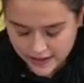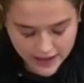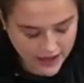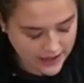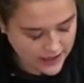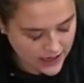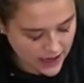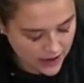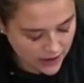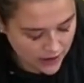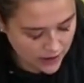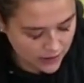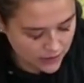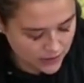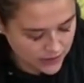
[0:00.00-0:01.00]
that
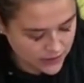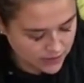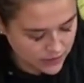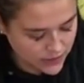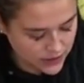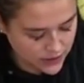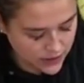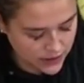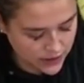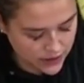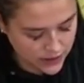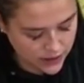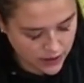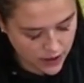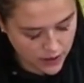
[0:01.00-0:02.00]
down. So I'm just going
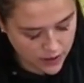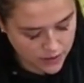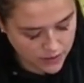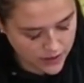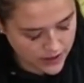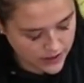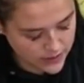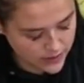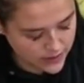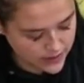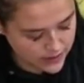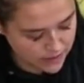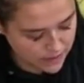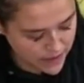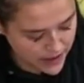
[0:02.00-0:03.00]
to coat this with
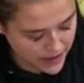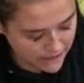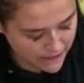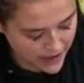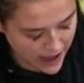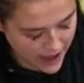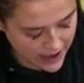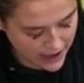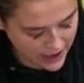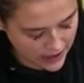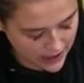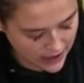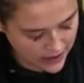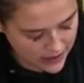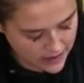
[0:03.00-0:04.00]
some PVA
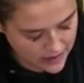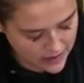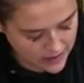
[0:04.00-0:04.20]
glue.